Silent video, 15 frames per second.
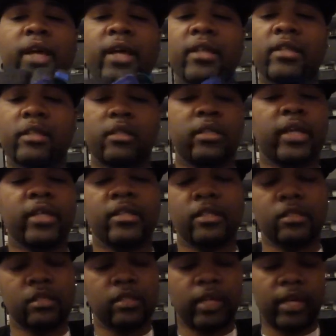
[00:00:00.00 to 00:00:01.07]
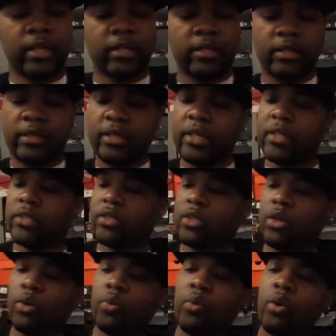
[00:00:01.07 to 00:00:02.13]
Like this, like these
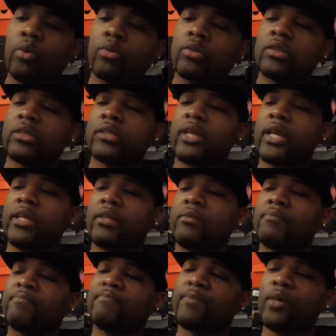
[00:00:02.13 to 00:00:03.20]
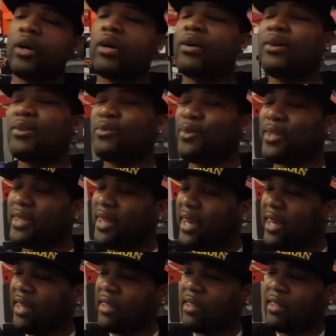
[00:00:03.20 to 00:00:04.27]
still won't stand. Oh, would
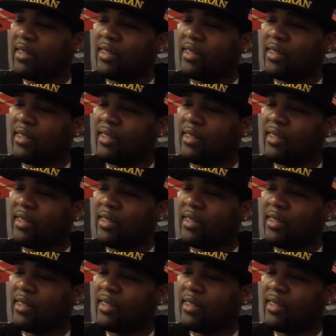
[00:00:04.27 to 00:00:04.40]
they?